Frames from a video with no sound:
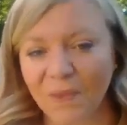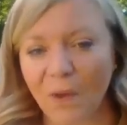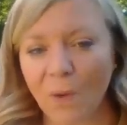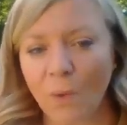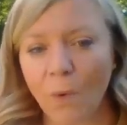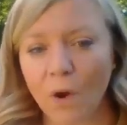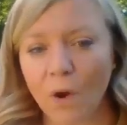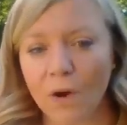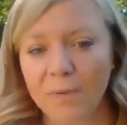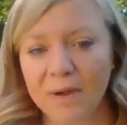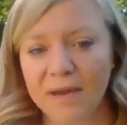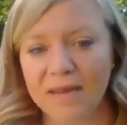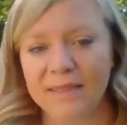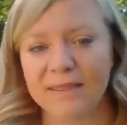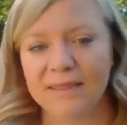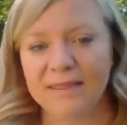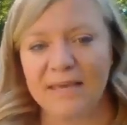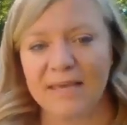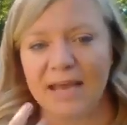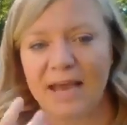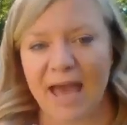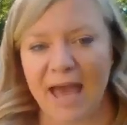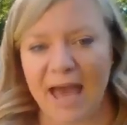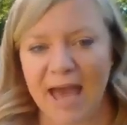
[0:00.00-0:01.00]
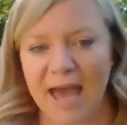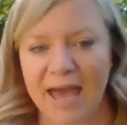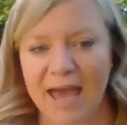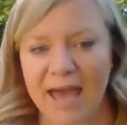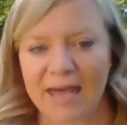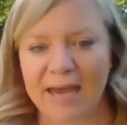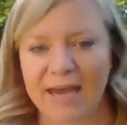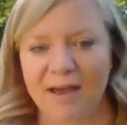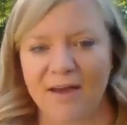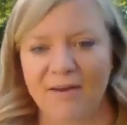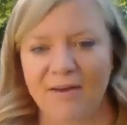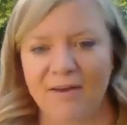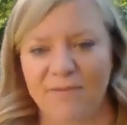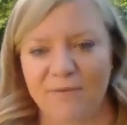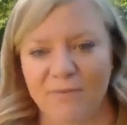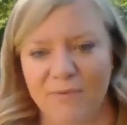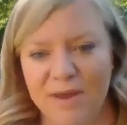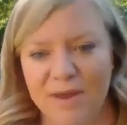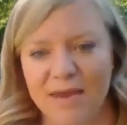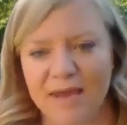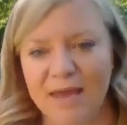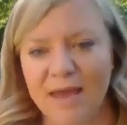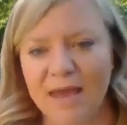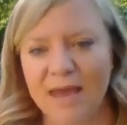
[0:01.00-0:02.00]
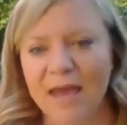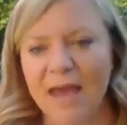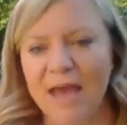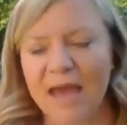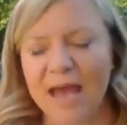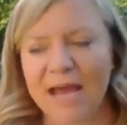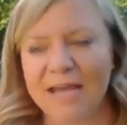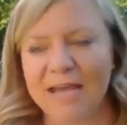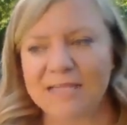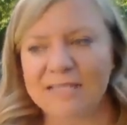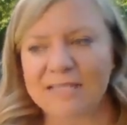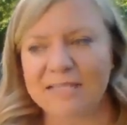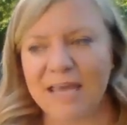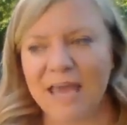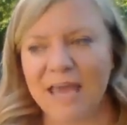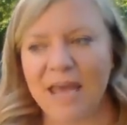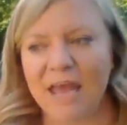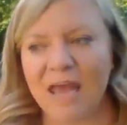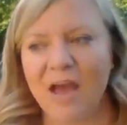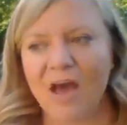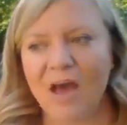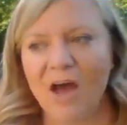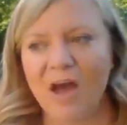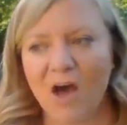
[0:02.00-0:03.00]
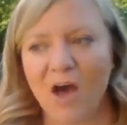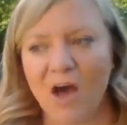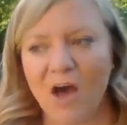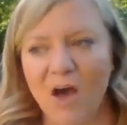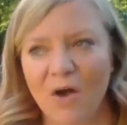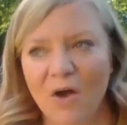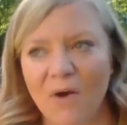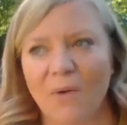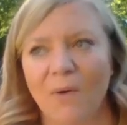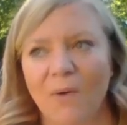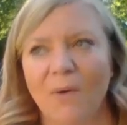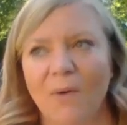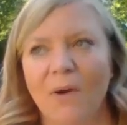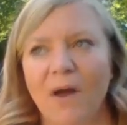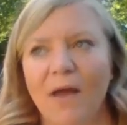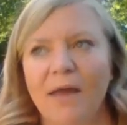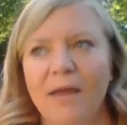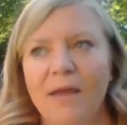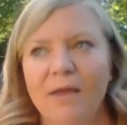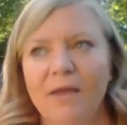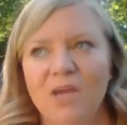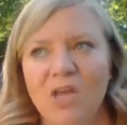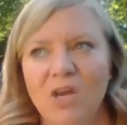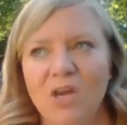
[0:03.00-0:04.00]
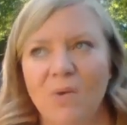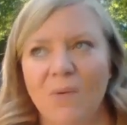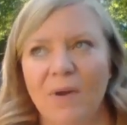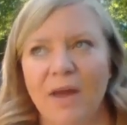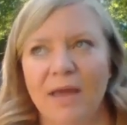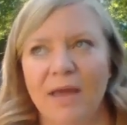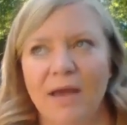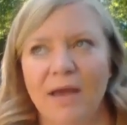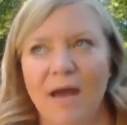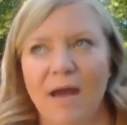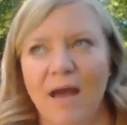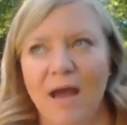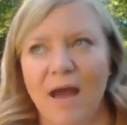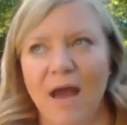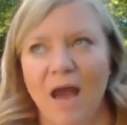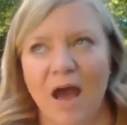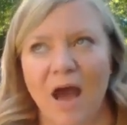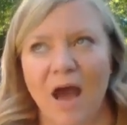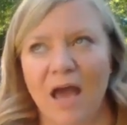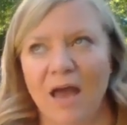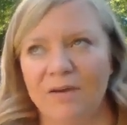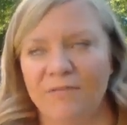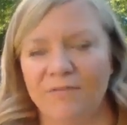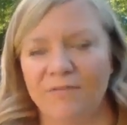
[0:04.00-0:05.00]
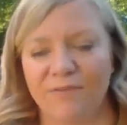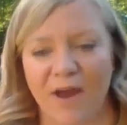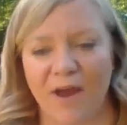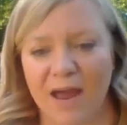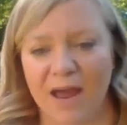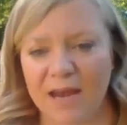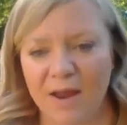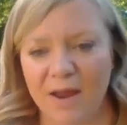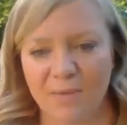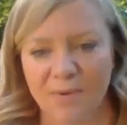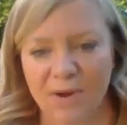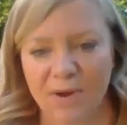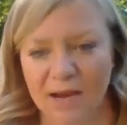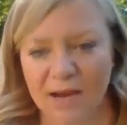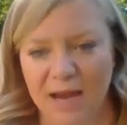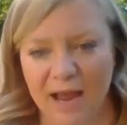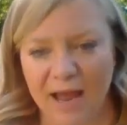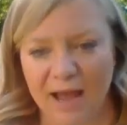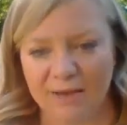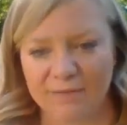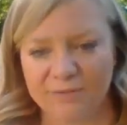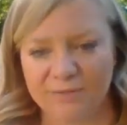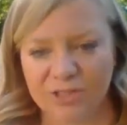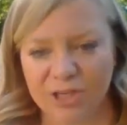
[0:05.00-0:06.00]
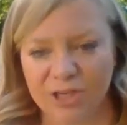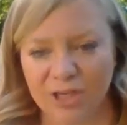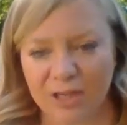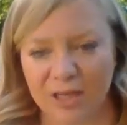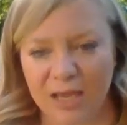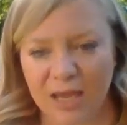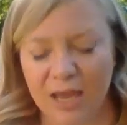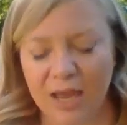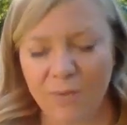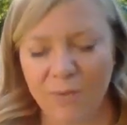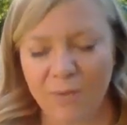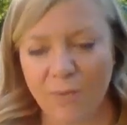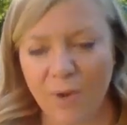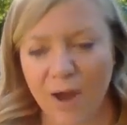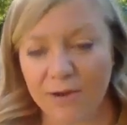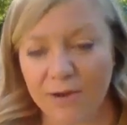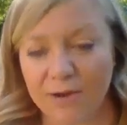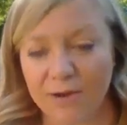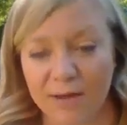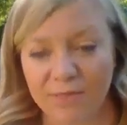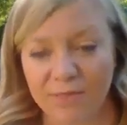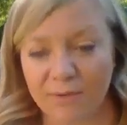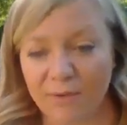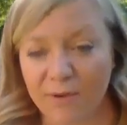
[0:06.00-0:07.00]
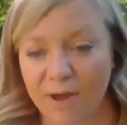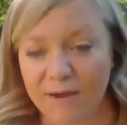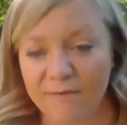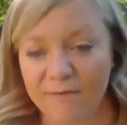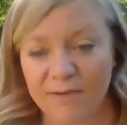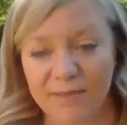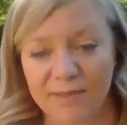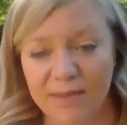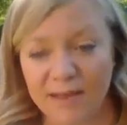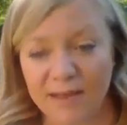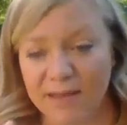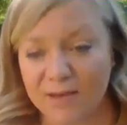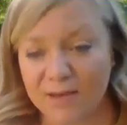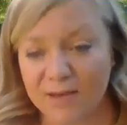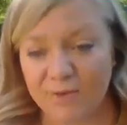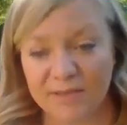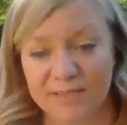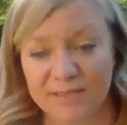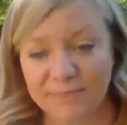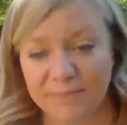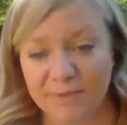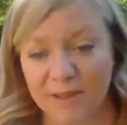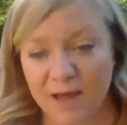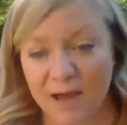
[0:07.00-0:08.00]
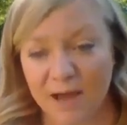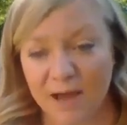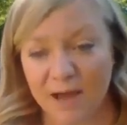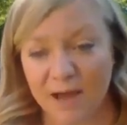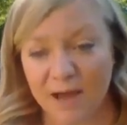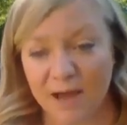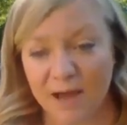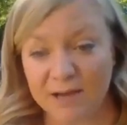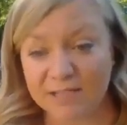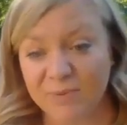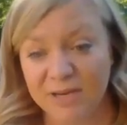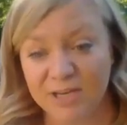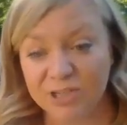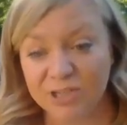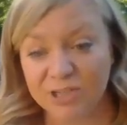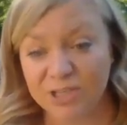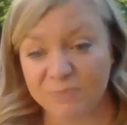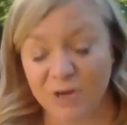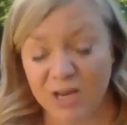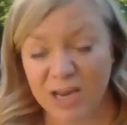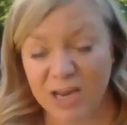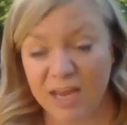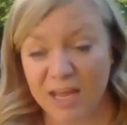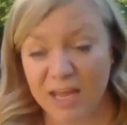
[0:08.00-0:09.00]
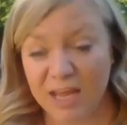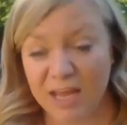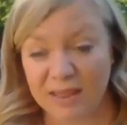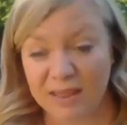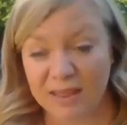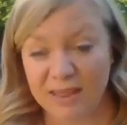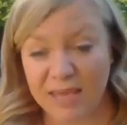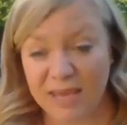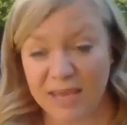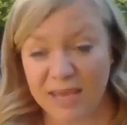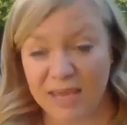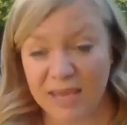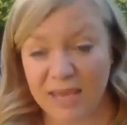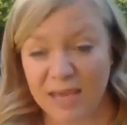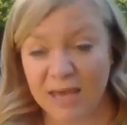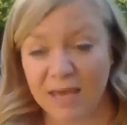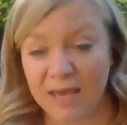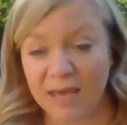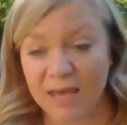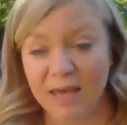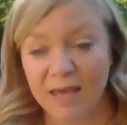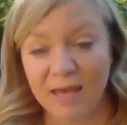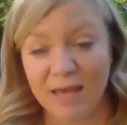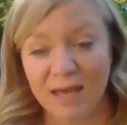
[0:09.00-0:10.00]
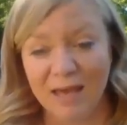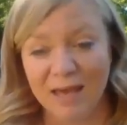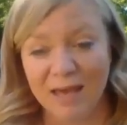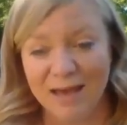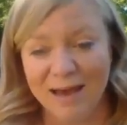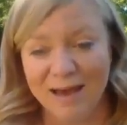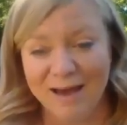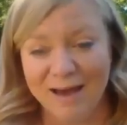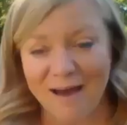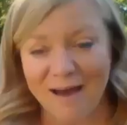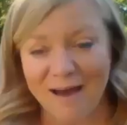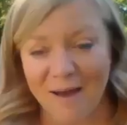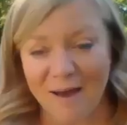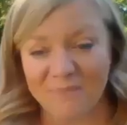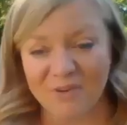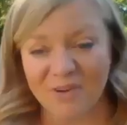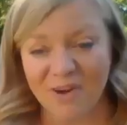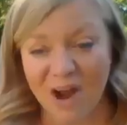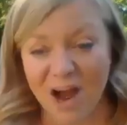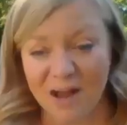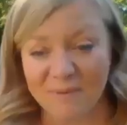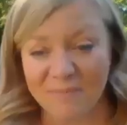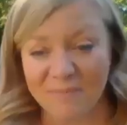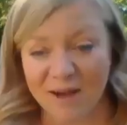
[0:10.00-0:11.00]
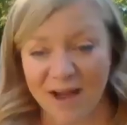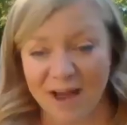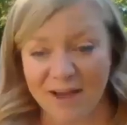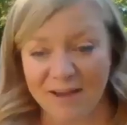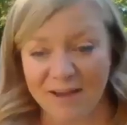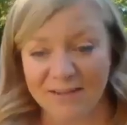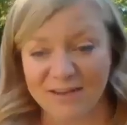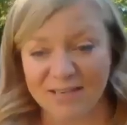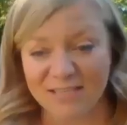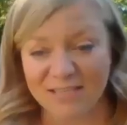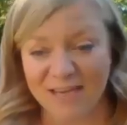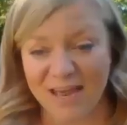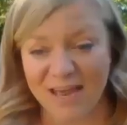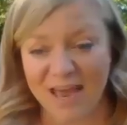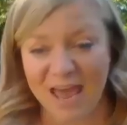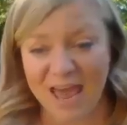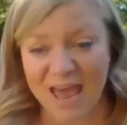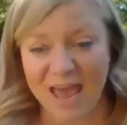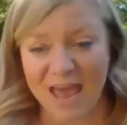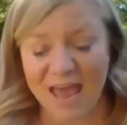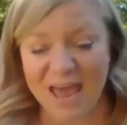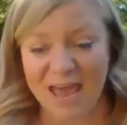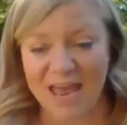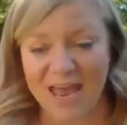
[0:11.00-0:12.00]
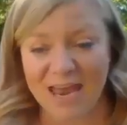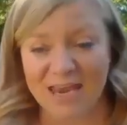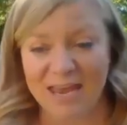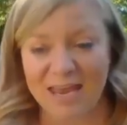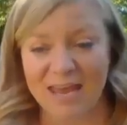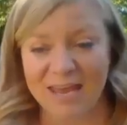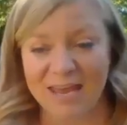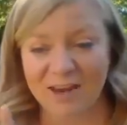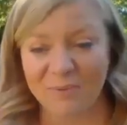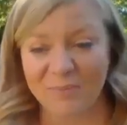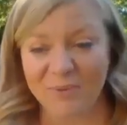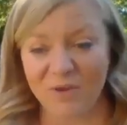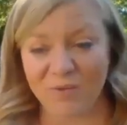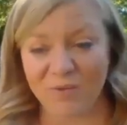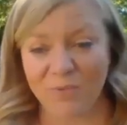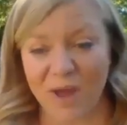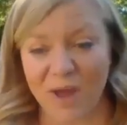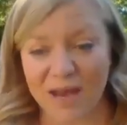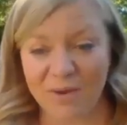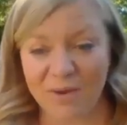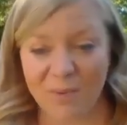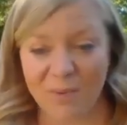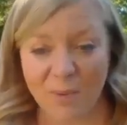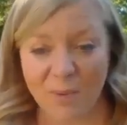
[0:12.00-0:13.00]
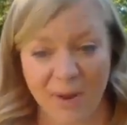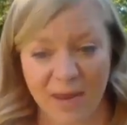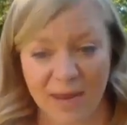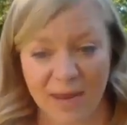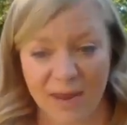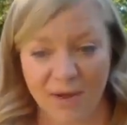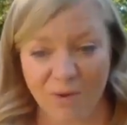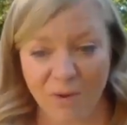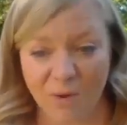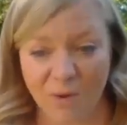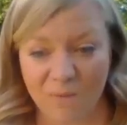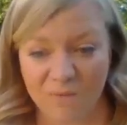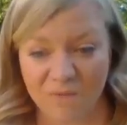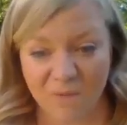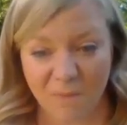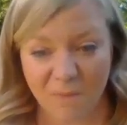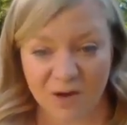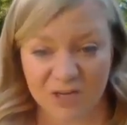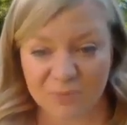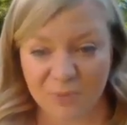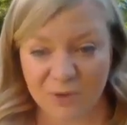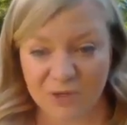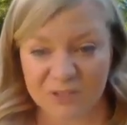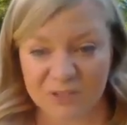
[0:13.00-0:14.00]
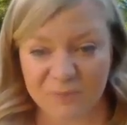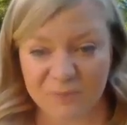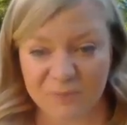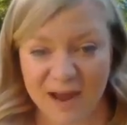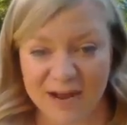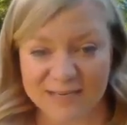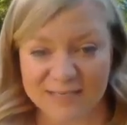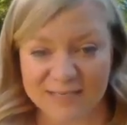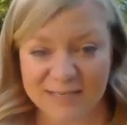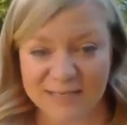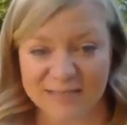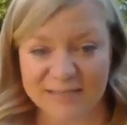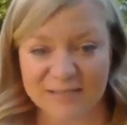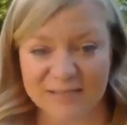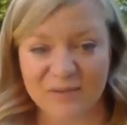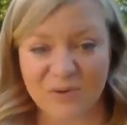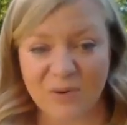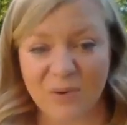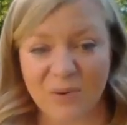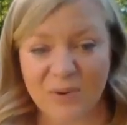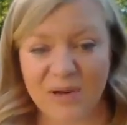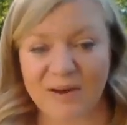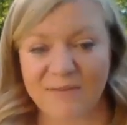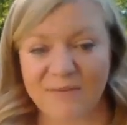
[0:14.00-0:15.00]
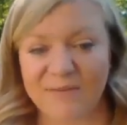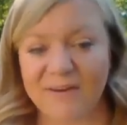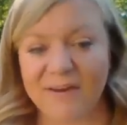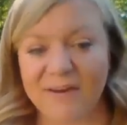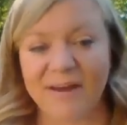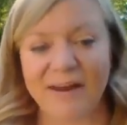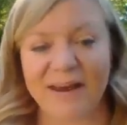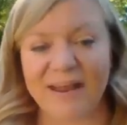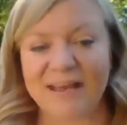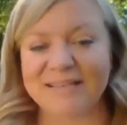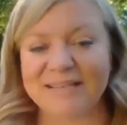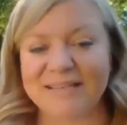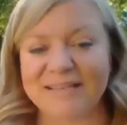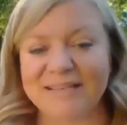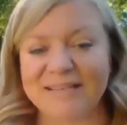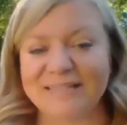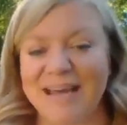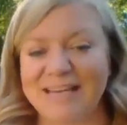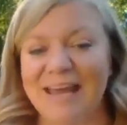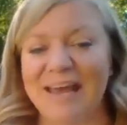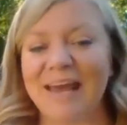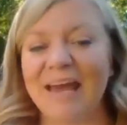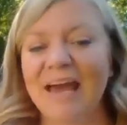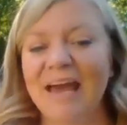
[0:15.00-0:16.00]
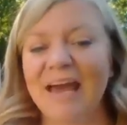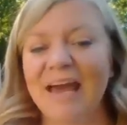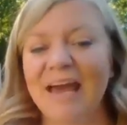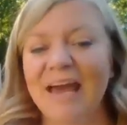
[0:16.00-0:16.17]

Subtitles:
Or we can think ahead of the week and say, oh, you know what? On Friday, we're going to have chili. Why don't I throw everything into a Ziploc so we can just put it in the crock pot and it'll be ready when we get home from our sports practice or whatever it is that day.